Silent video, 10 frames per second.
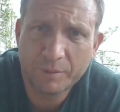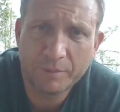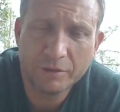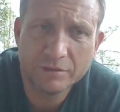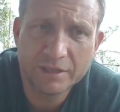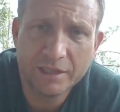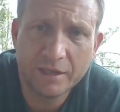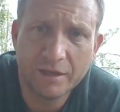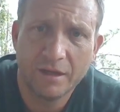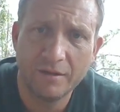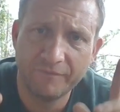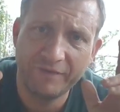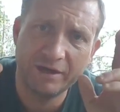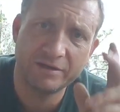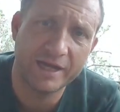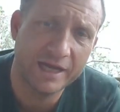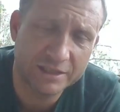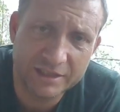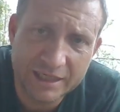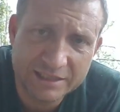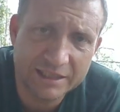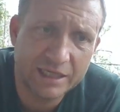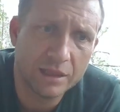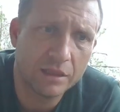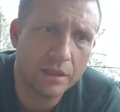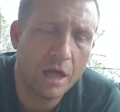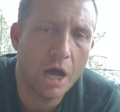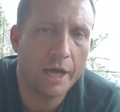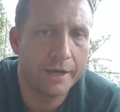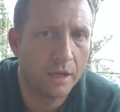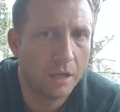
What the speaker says: proposed the fair tax, and I see a lot.